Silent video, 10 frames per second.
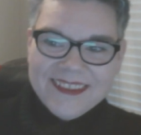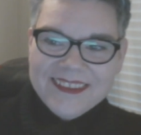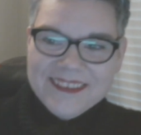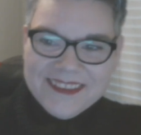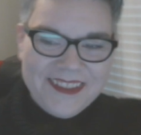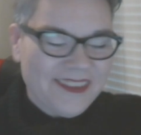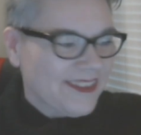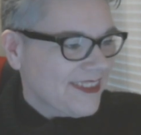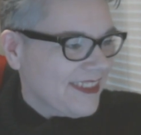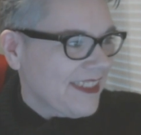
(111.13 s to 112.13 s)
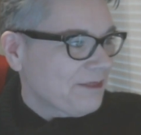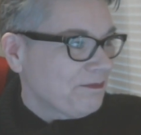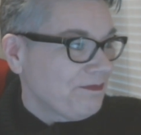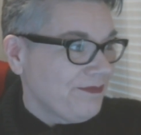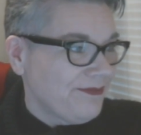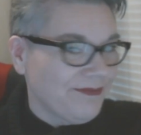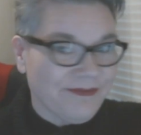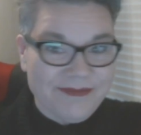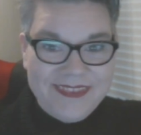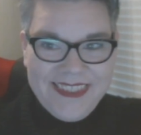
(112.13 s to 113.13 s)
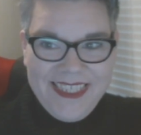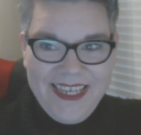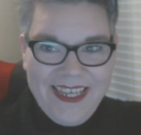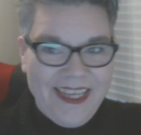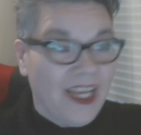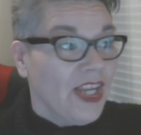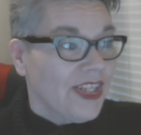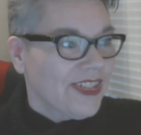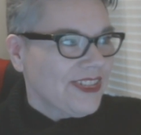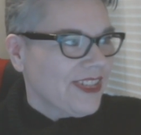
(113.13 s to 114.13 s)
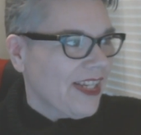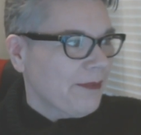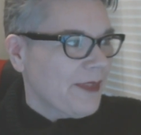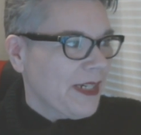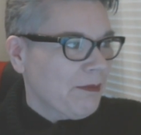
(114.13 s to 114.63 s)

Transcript: so it's like, mm, yeah, good job there,